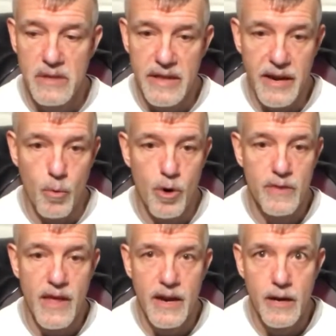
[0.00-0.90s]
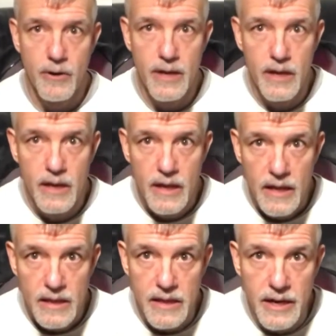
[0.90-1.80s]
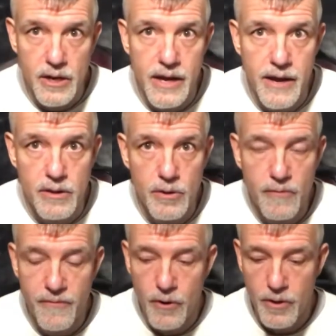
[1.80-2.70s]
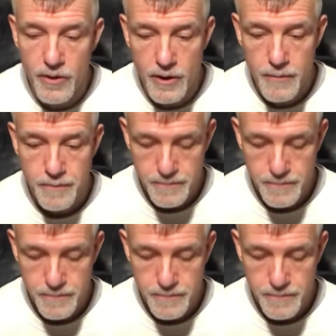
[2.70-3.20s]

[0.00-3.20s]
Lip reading: let it work that area, let it go down a little further